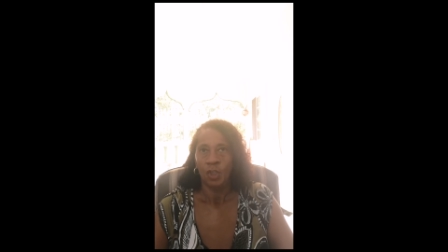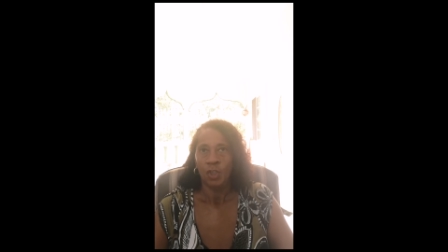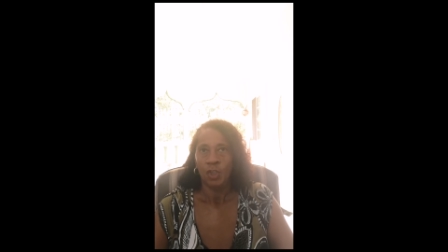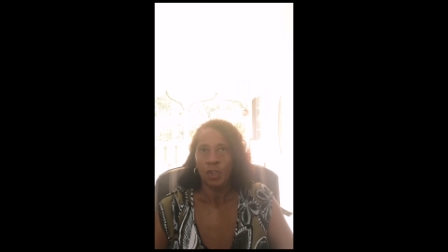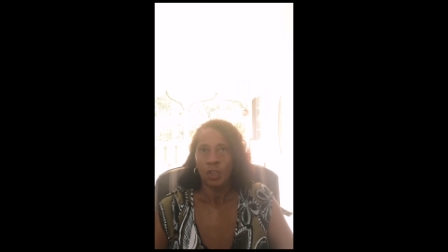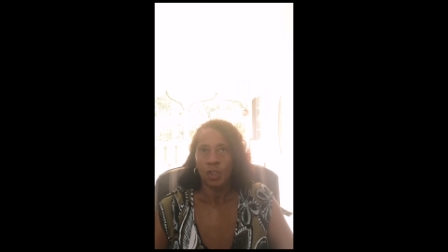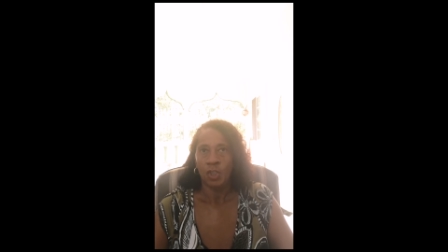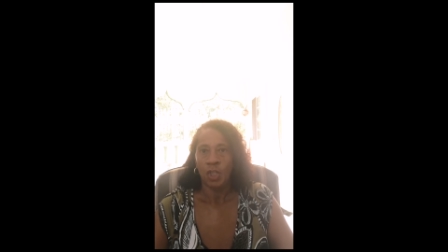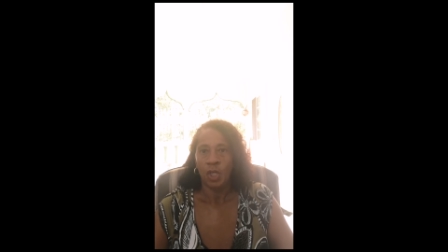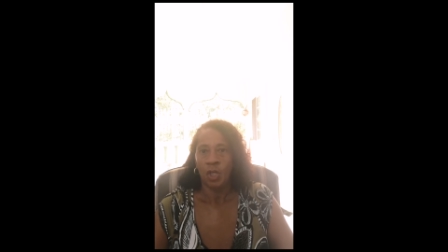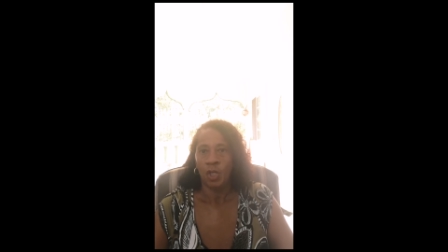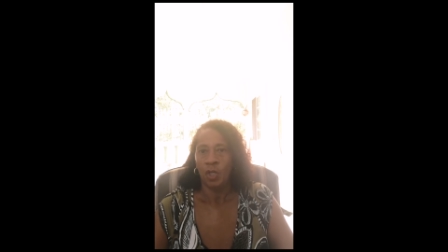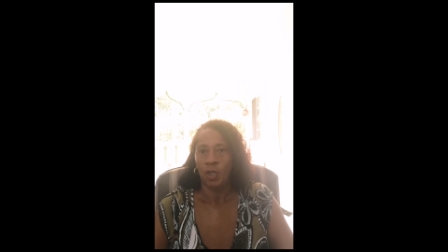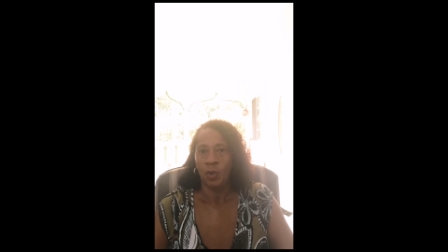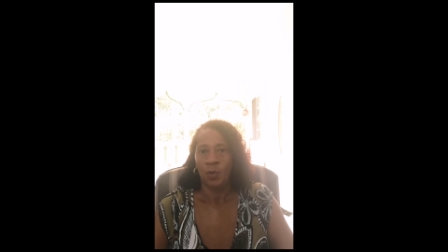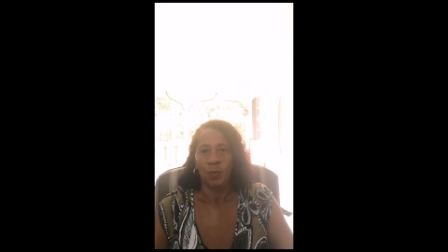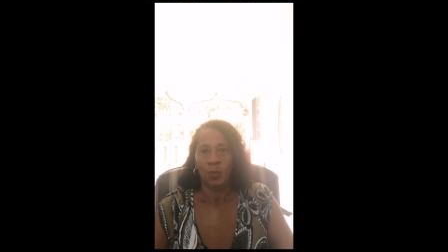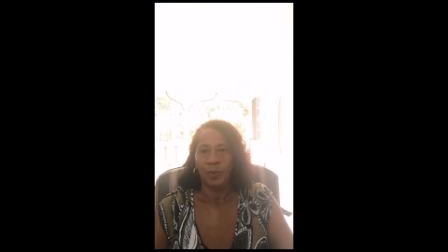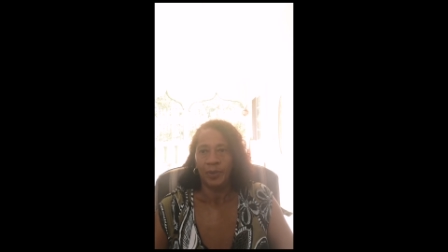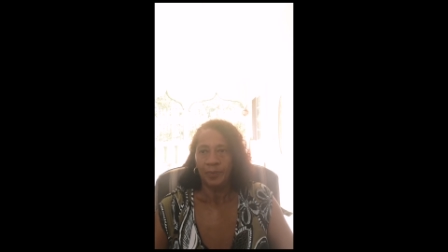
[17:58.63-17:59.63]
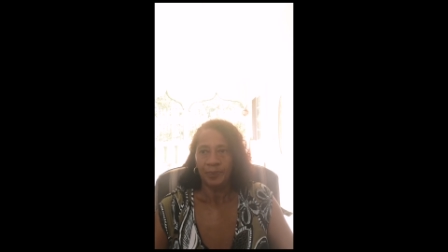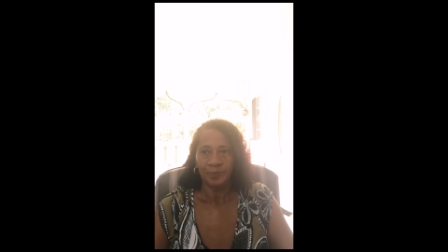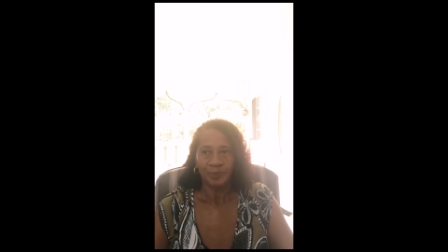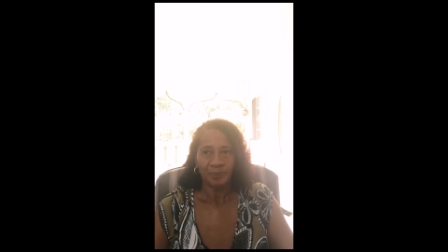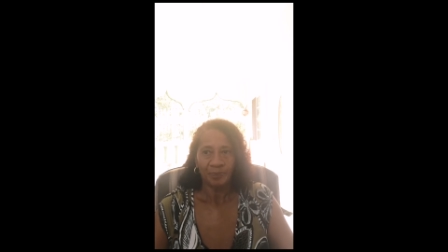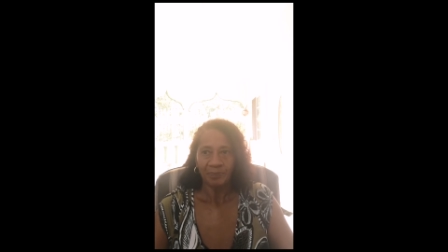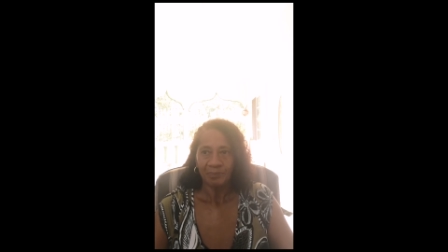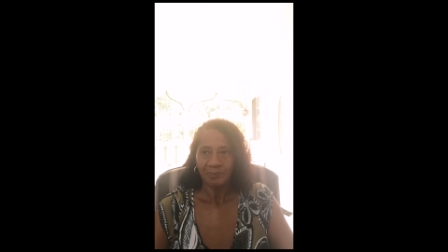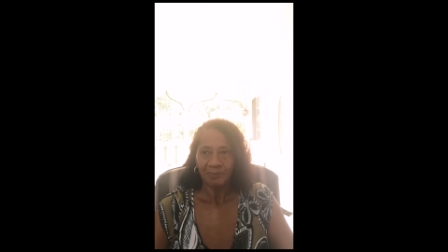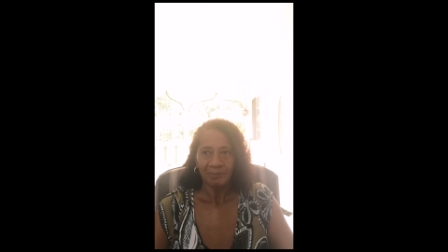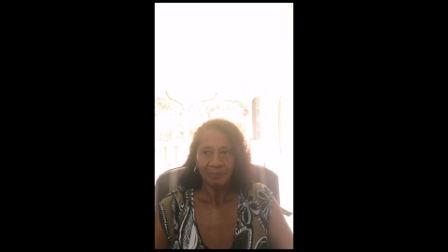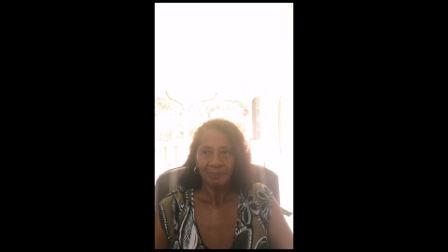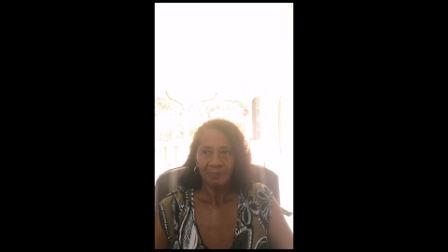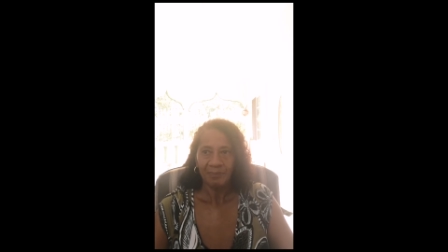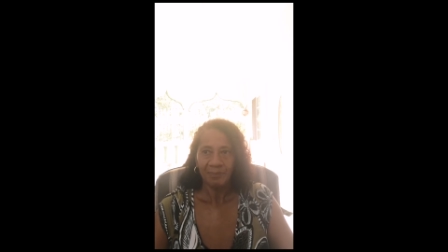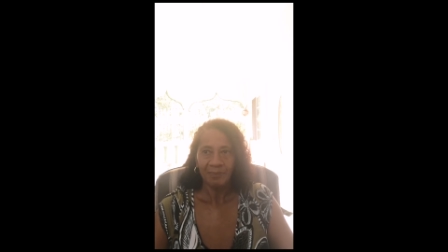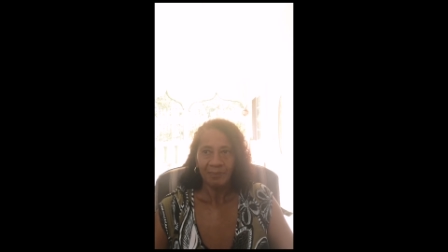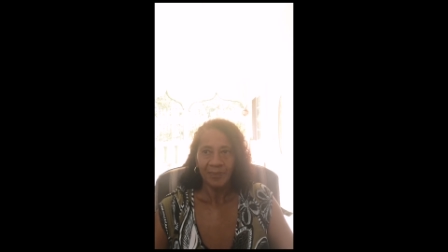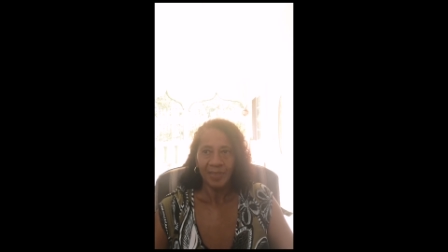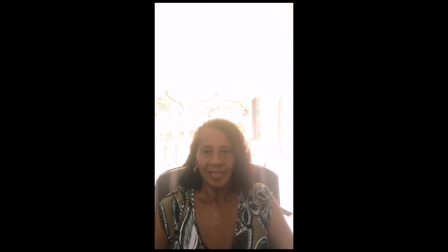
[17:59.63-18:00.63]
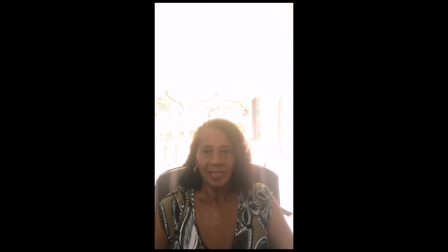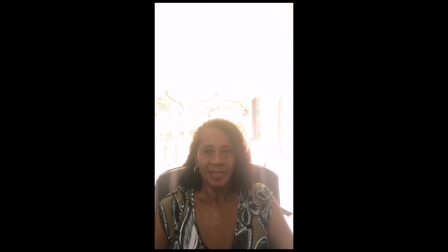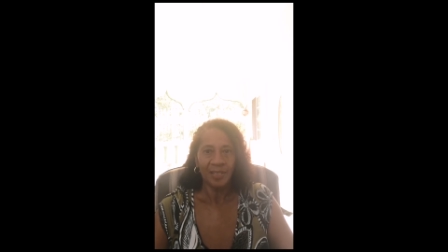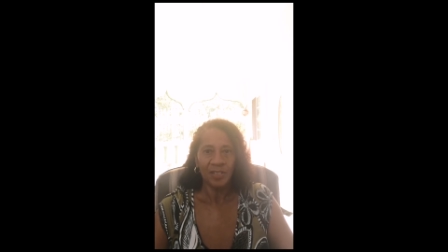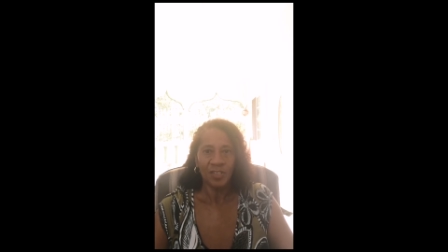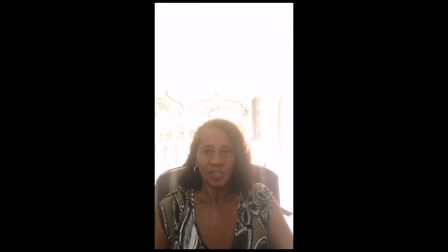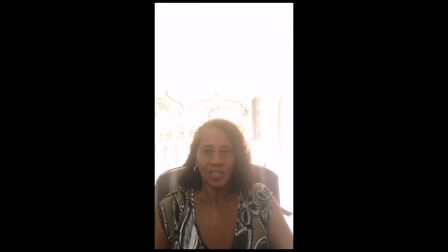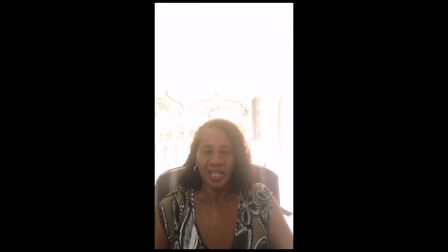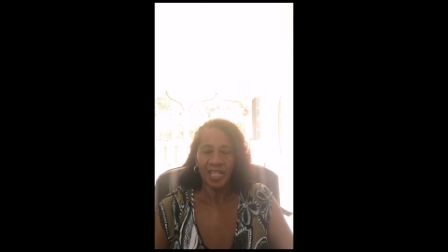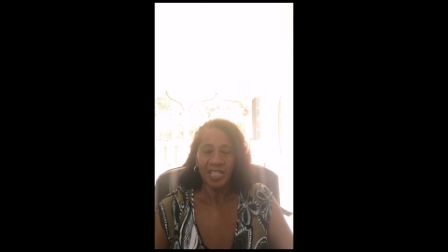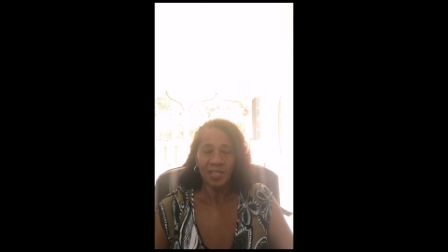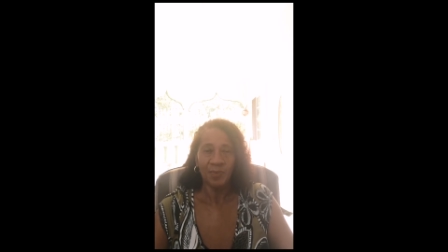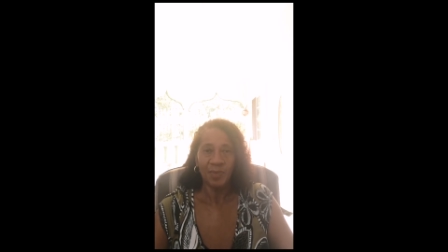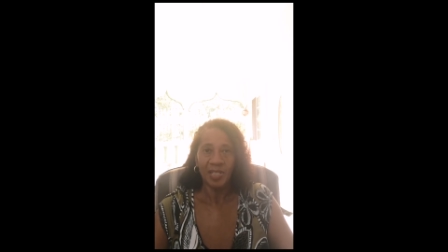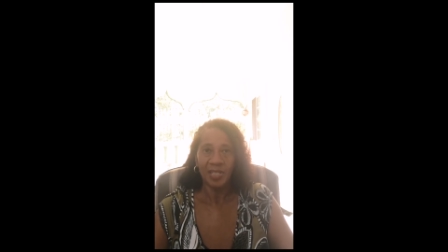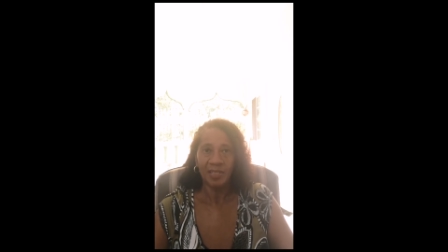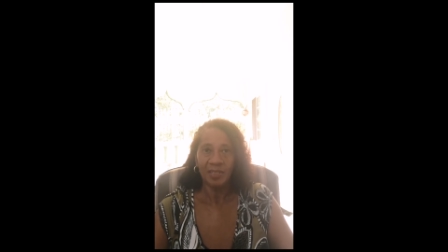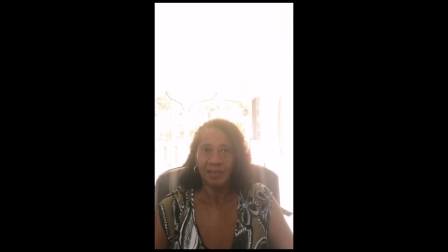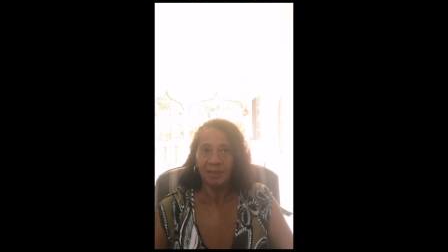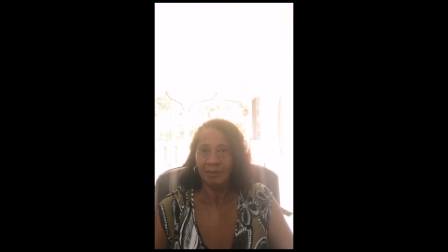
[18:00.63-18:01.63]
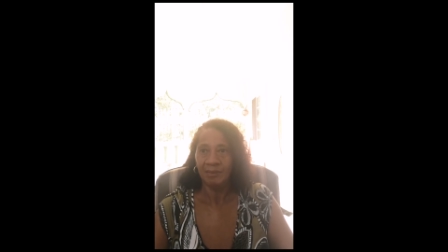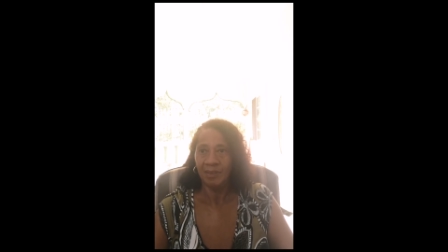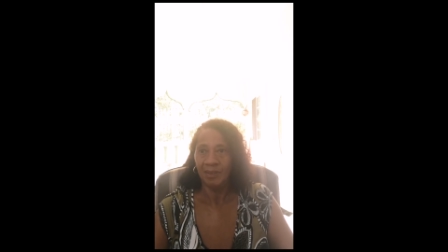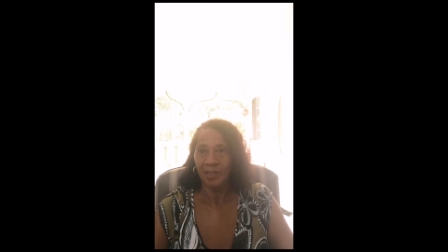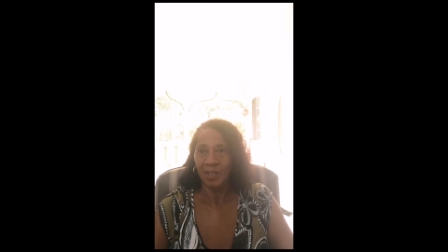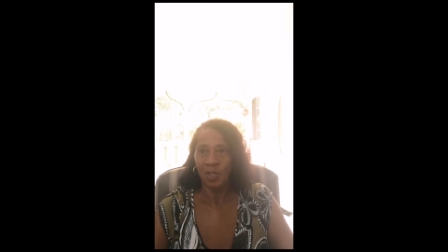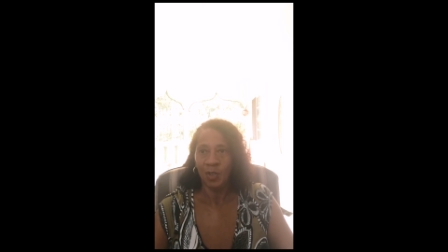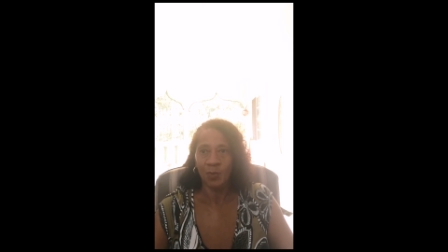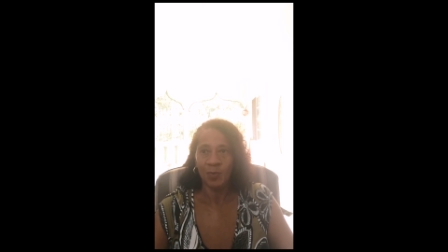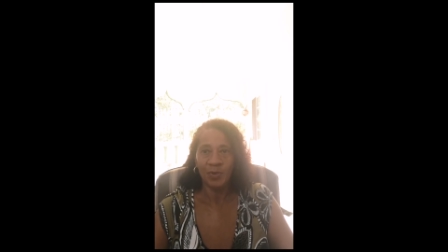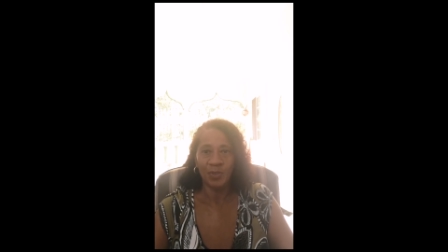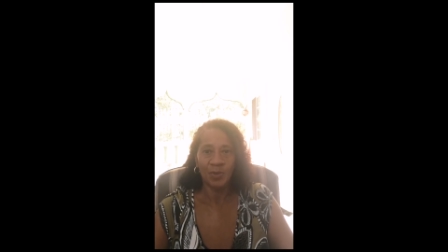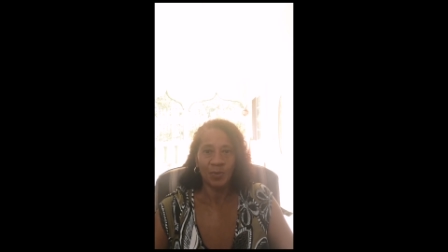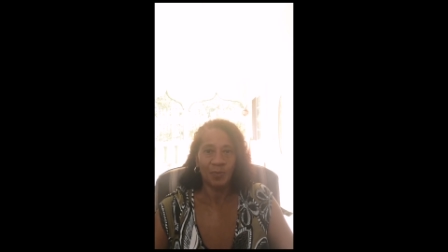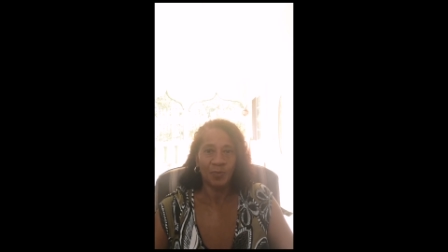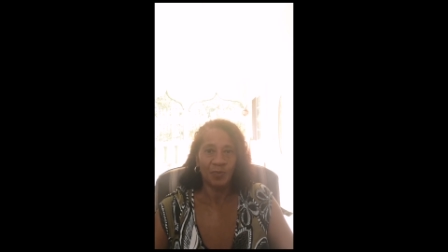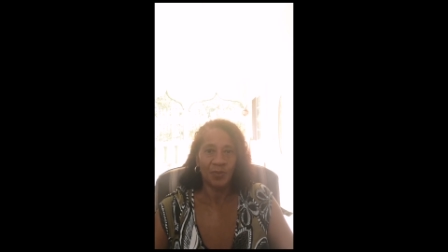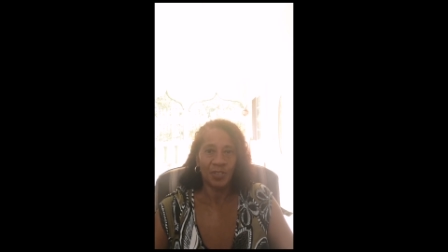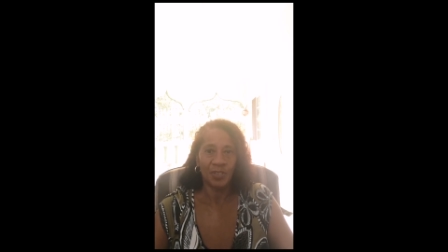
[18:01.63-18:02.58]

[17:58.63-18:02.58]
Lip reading: So, yeah, she came in, opened up